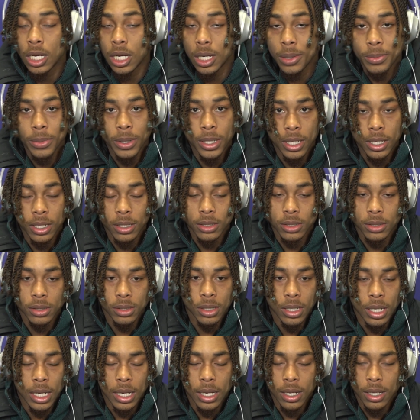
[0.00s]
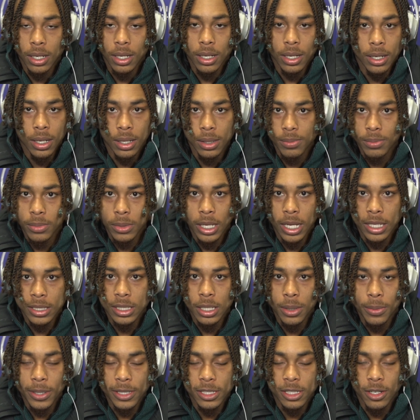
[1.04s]
I
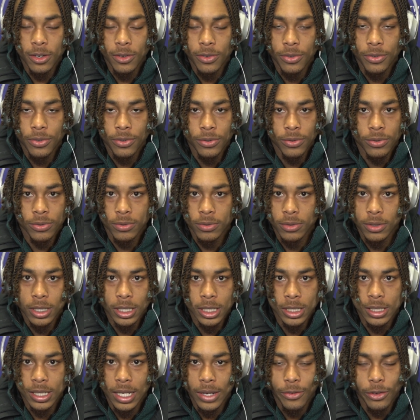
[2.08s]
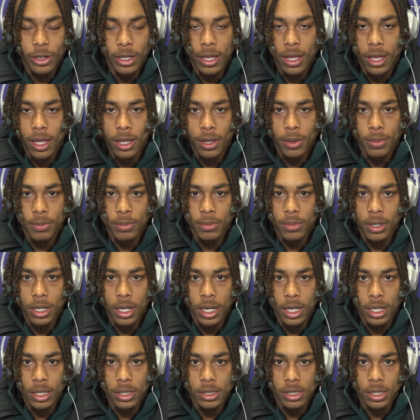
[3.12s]
tell myself this every game
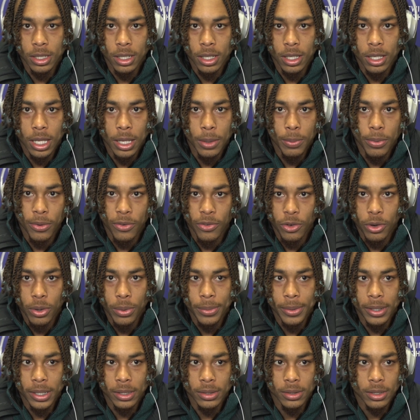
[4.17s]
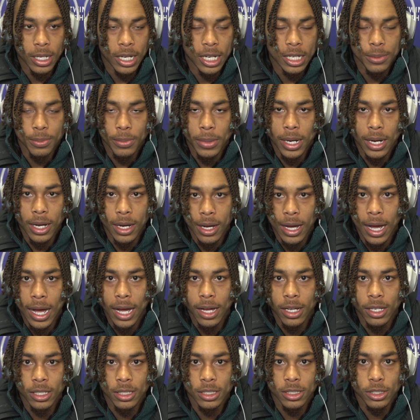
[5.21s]
to keep performing at my
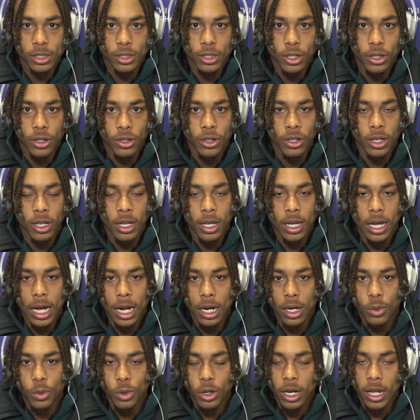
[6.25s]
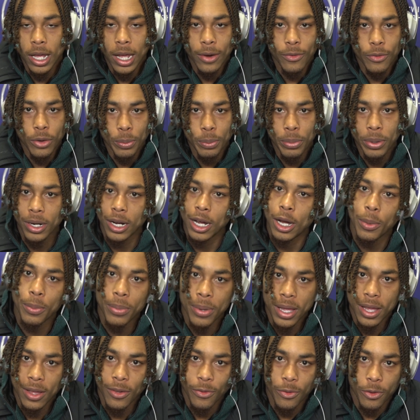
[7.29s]
highest. I don't want to ever put out
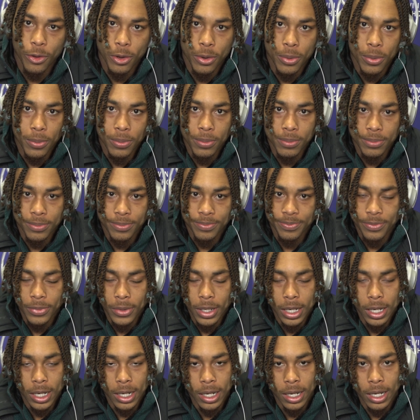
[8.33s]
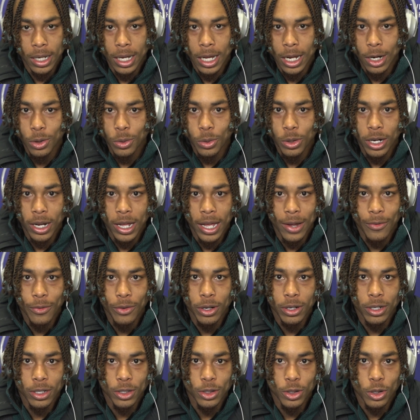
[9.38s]
bad film. I don't want to
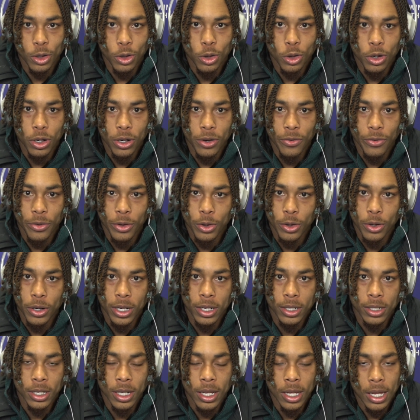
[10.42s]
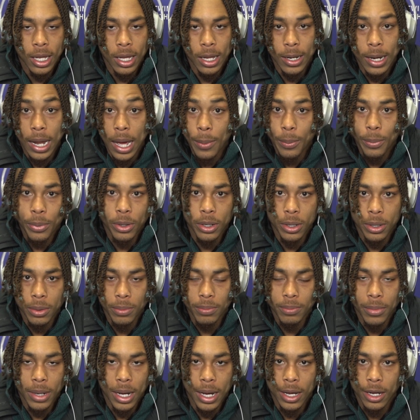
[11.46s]
ever, go on the field and not
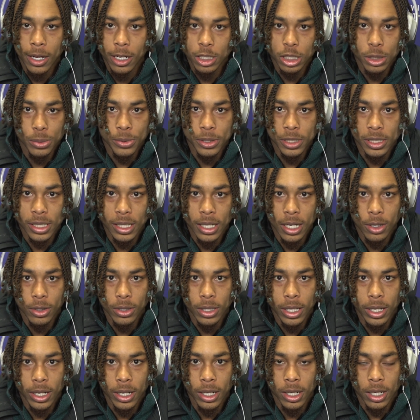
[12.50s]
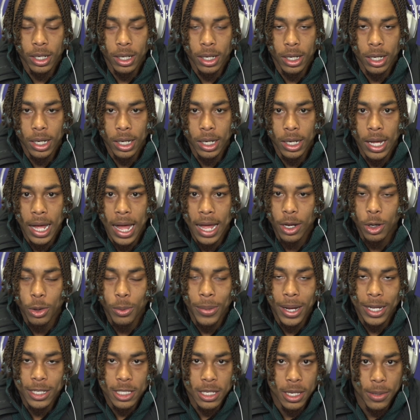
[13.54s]
put my 100% out there. I know
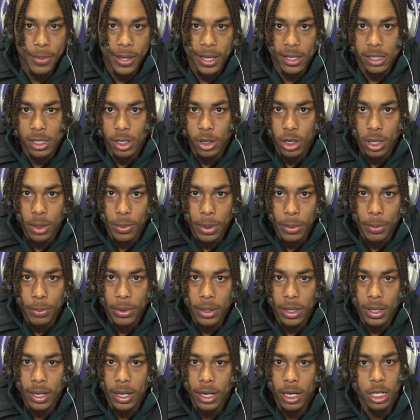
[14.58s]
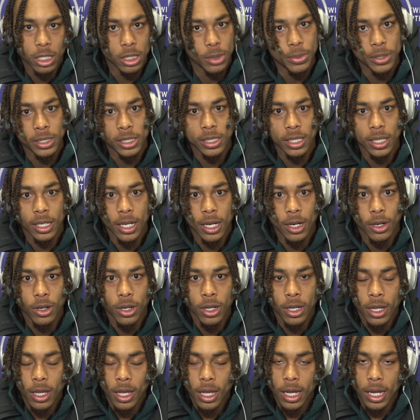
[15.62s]
my teammates are going to be putting their 100%
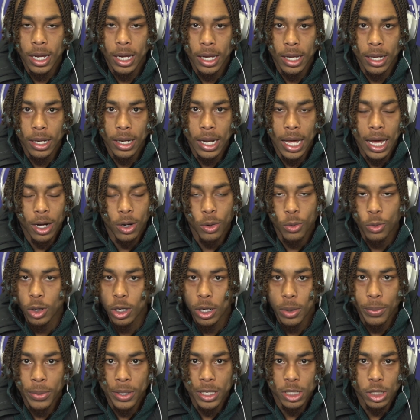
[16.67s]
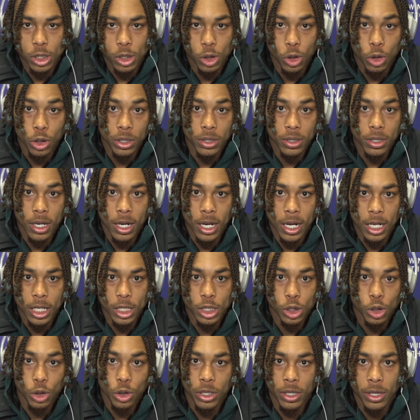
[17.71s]
out, and I don't want to be
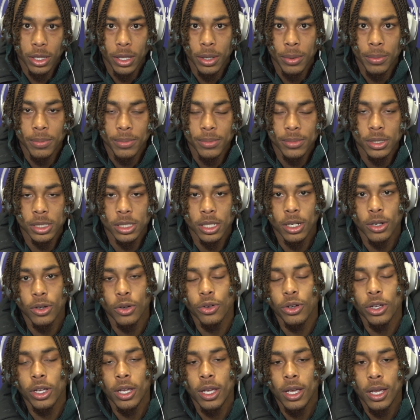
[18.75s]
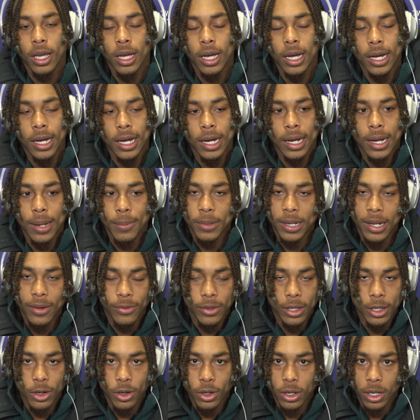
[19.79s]
shorting them. So I'm
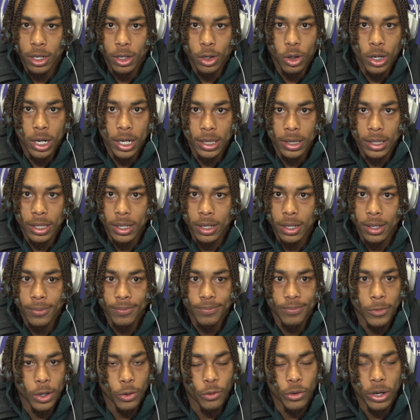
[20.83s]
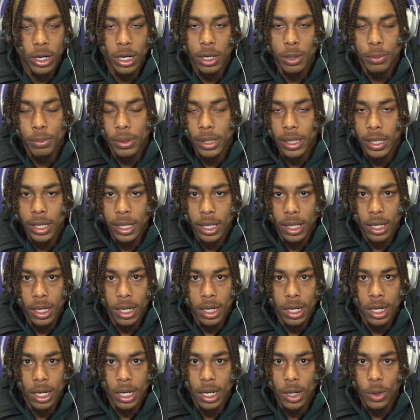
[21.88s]
definitely going to go out there ready to play
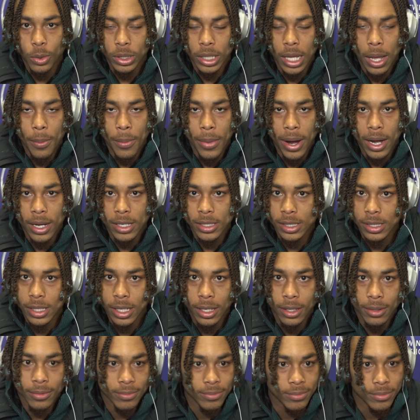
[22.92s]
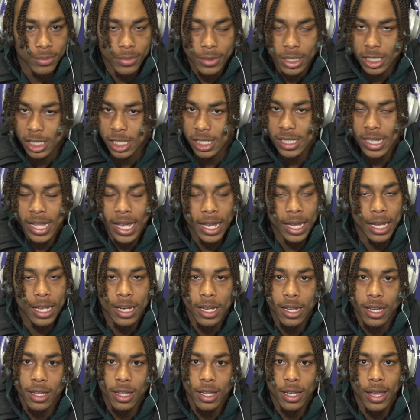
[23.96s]
with that mindset, just like
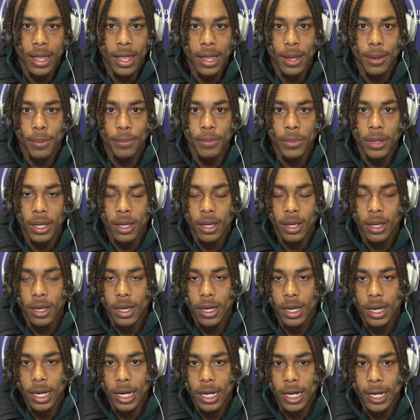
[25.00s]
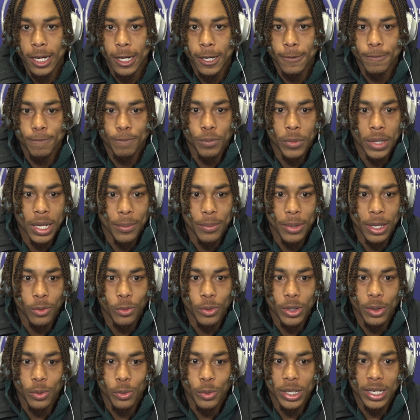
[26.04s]
any other game.
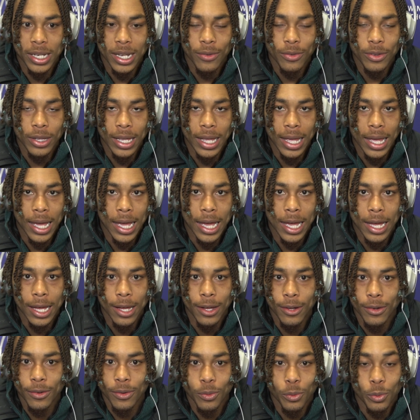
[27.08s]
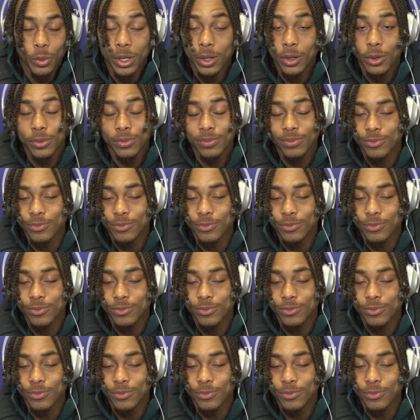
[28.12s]
We don't